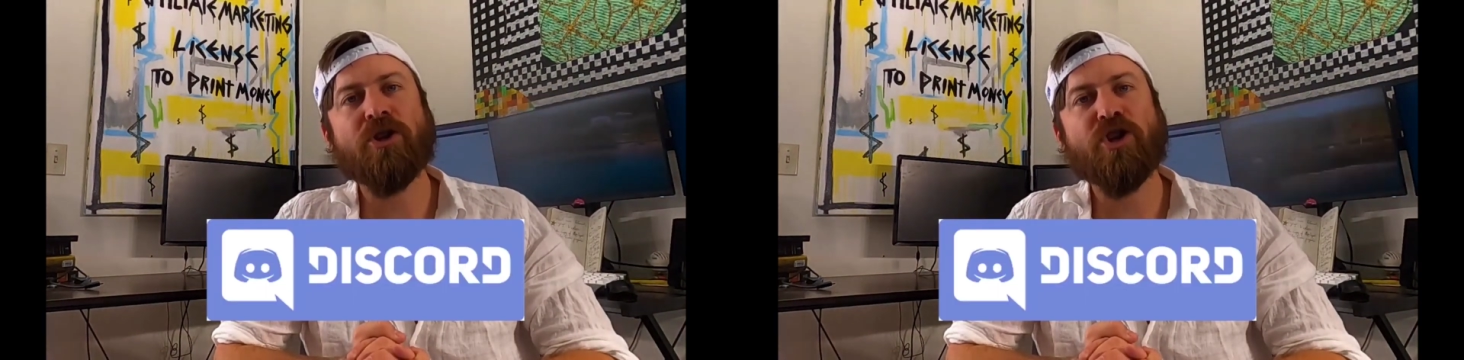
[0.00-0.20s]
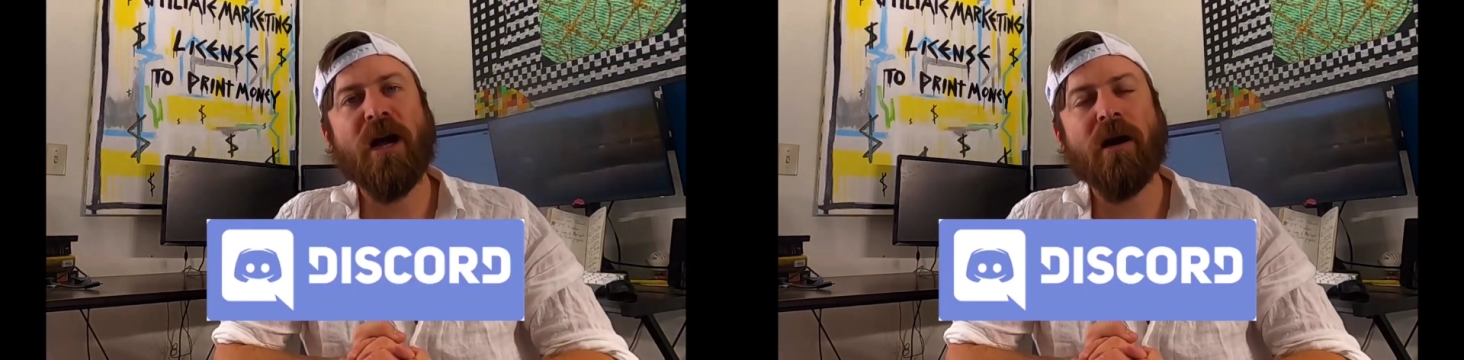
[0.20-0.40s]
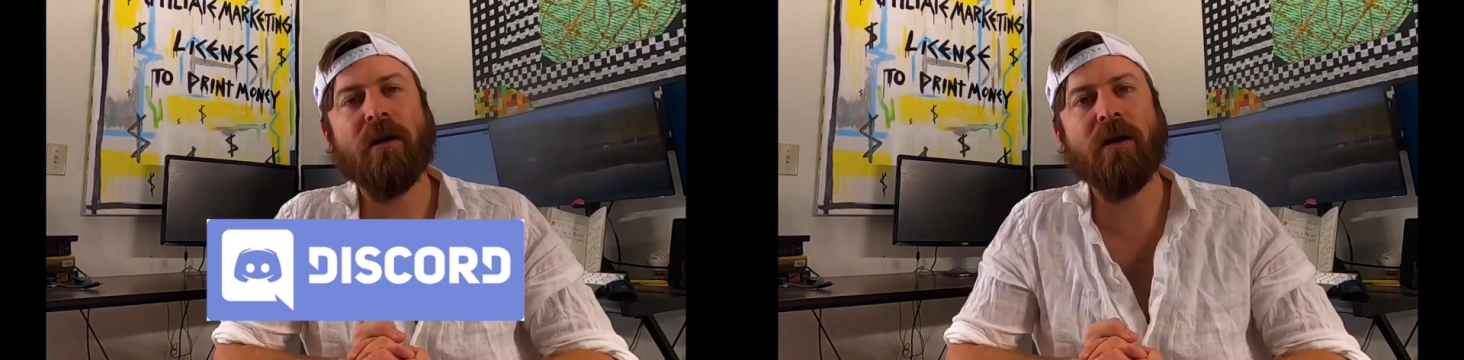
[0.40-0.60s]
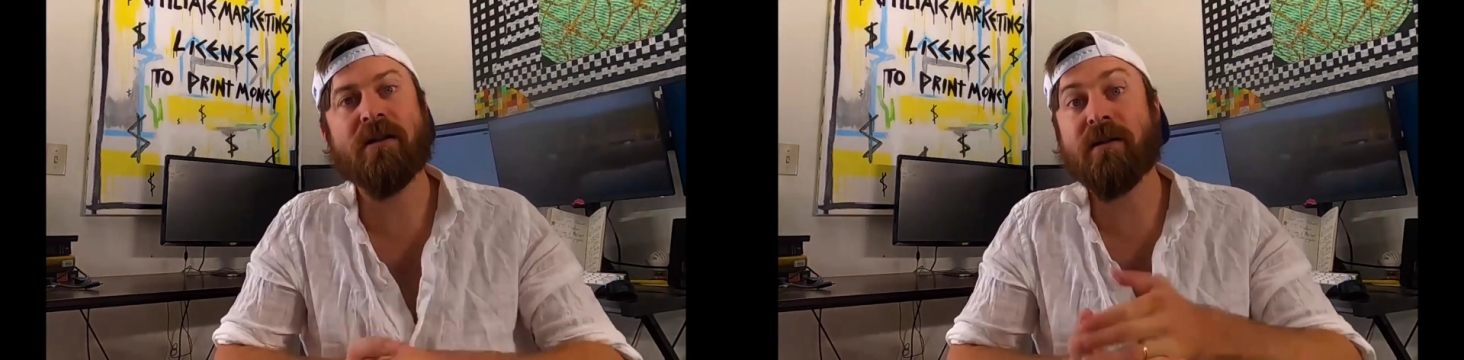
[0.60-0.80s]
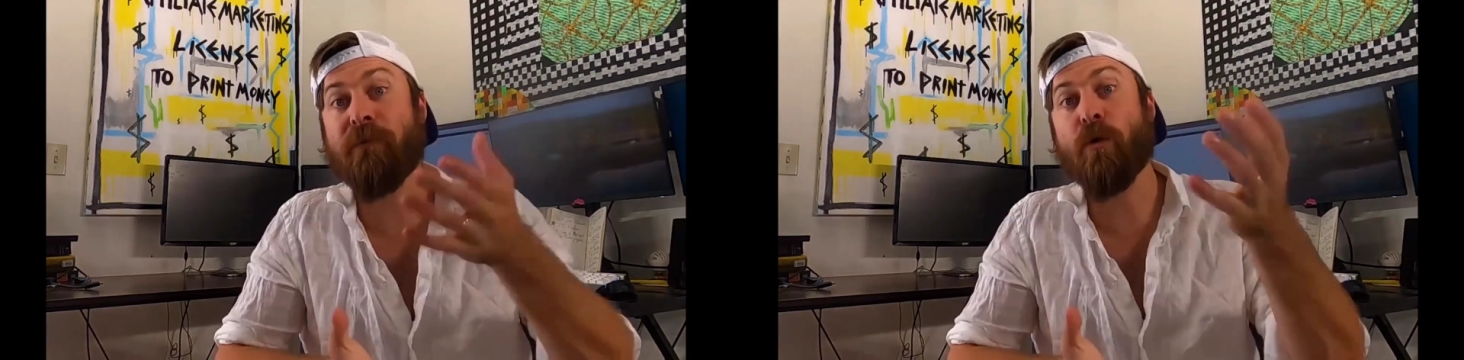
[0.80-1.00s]
channel. It's
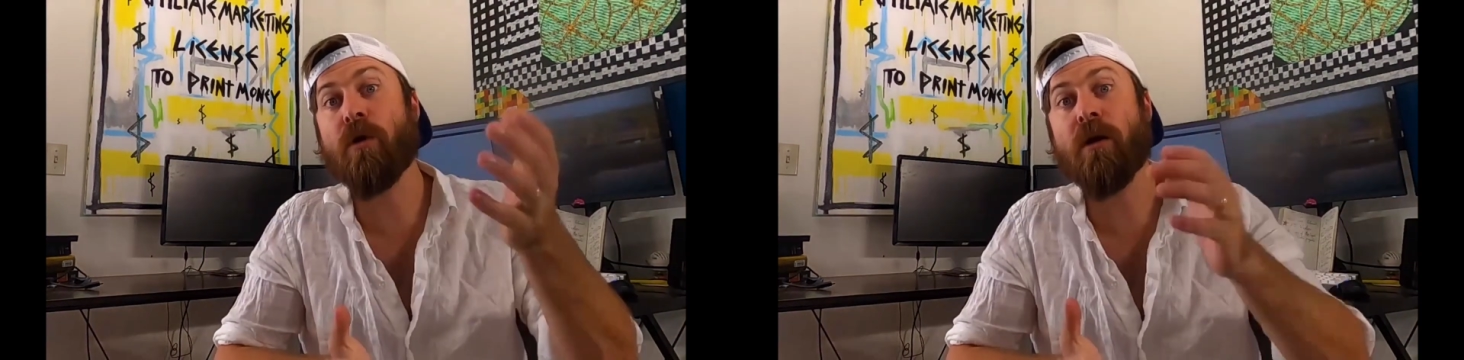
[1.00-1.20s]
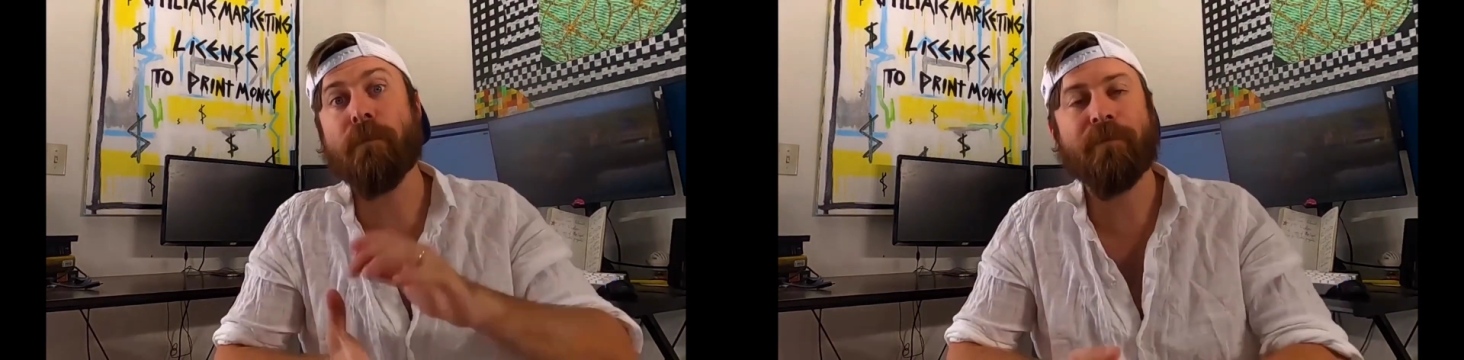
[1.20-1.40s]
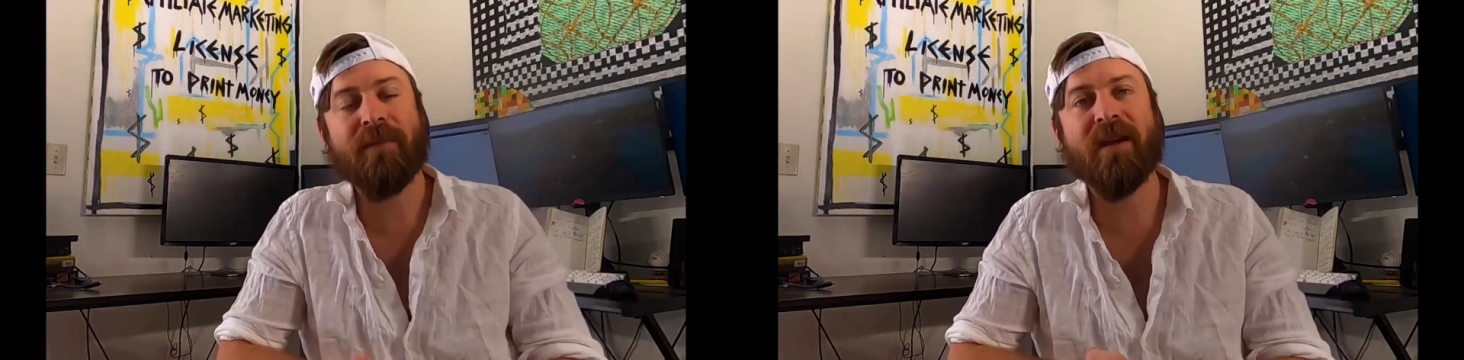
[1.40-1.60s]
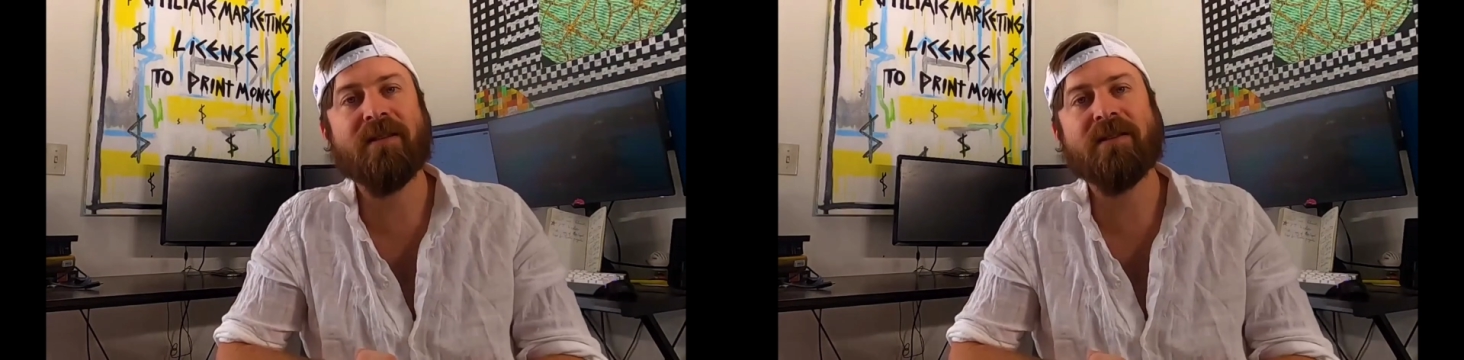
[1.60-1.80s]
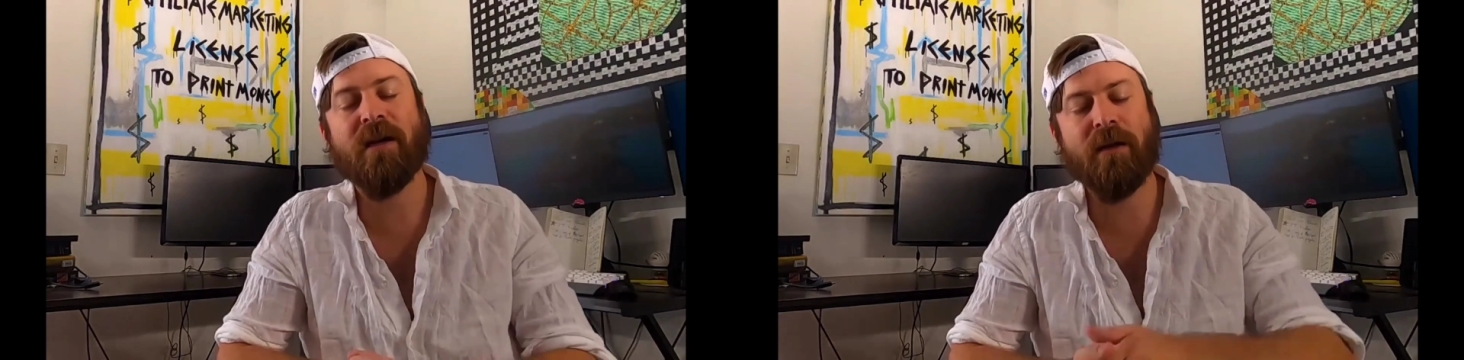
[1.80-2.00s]
a forum.
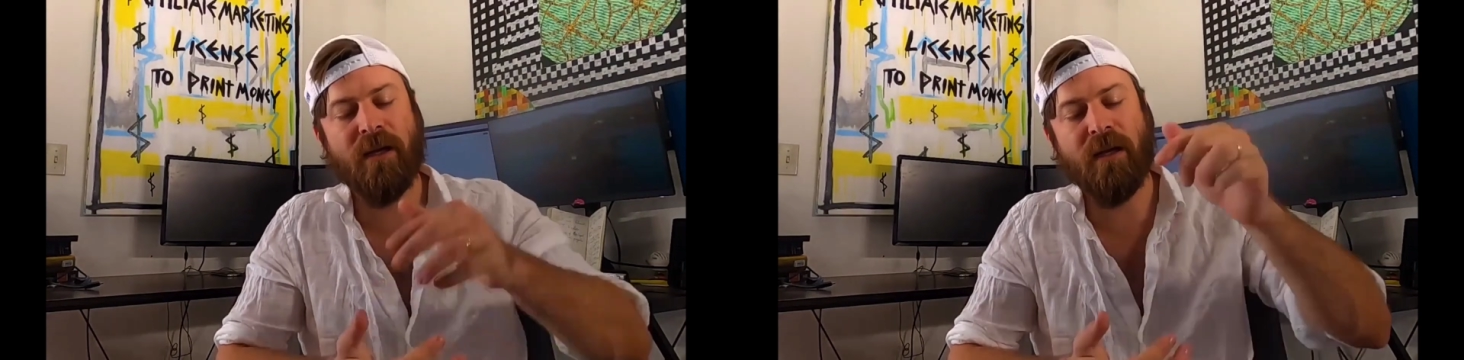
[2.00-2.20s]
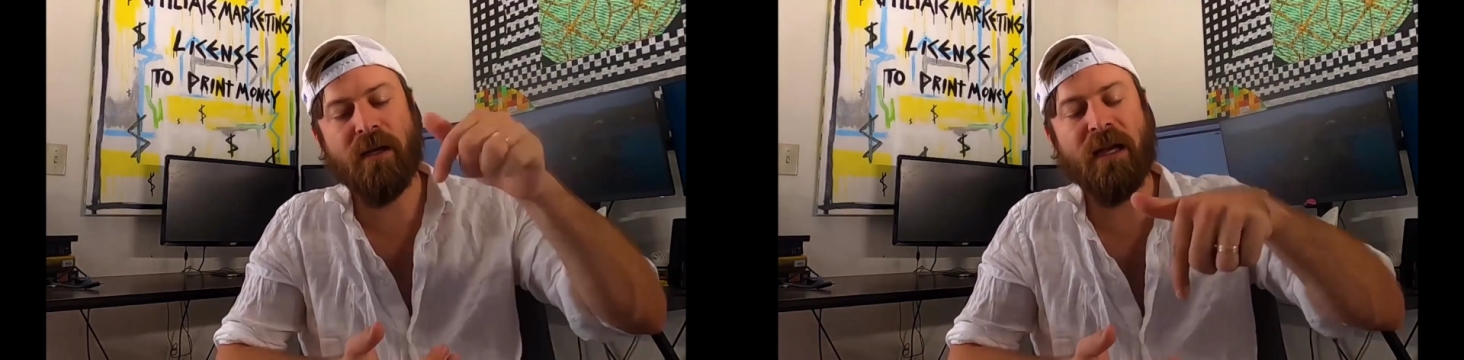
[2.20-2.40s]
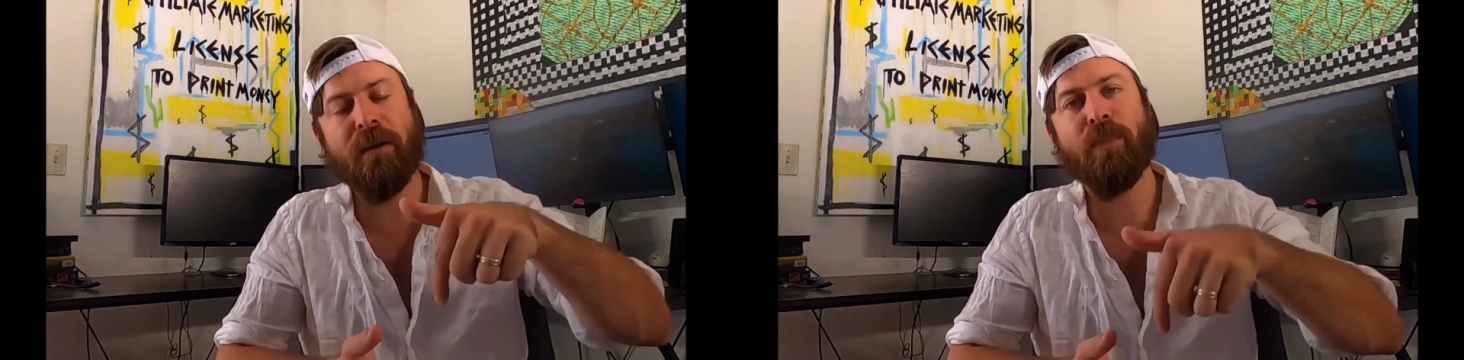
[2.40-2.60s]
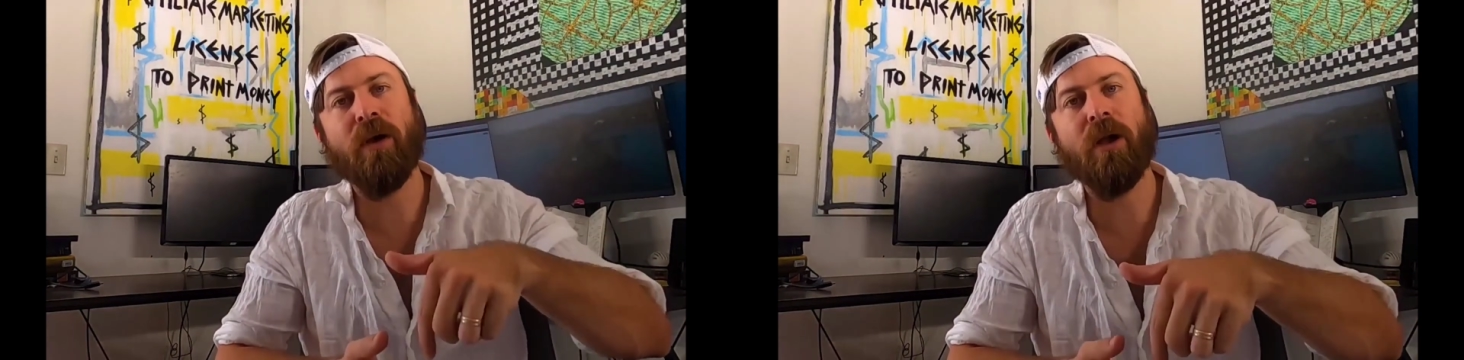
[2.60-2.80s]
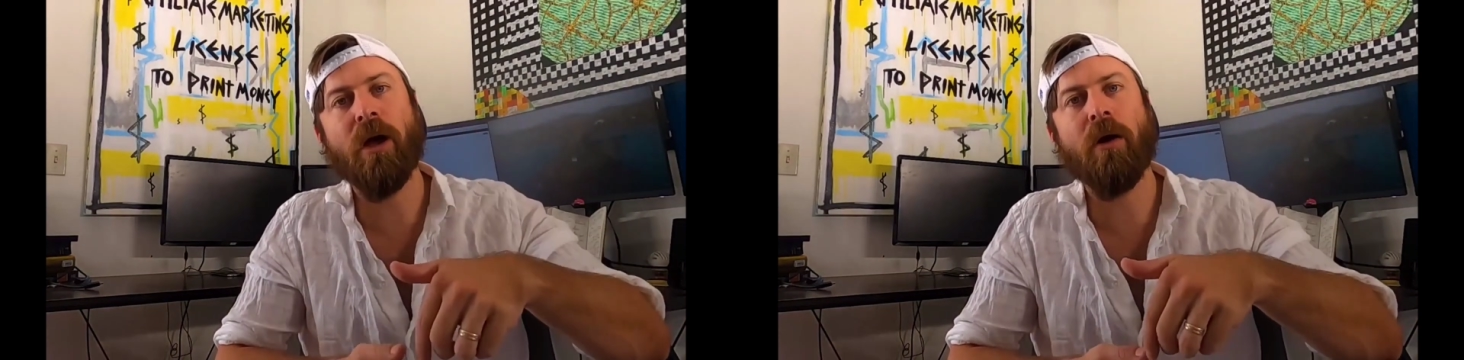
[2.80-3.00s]
It's in the link
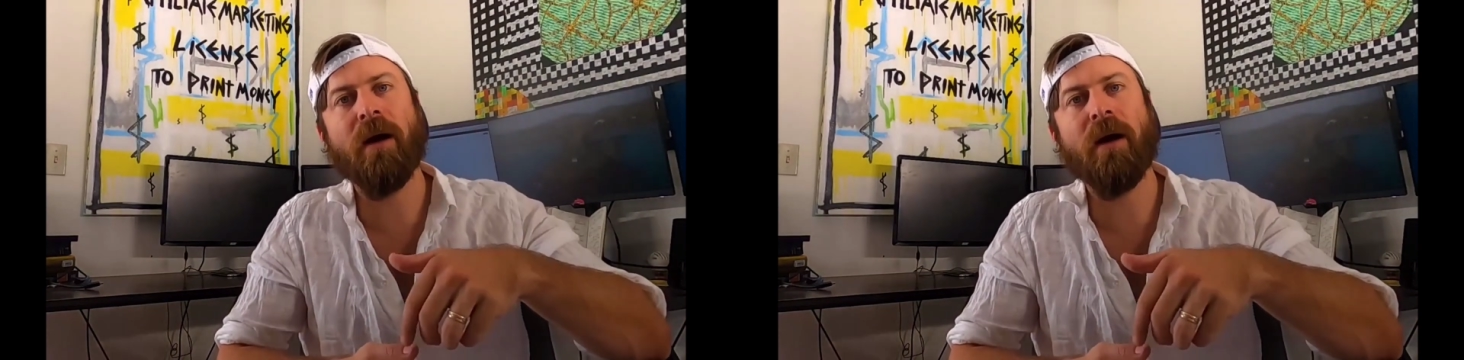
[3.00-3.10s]
below.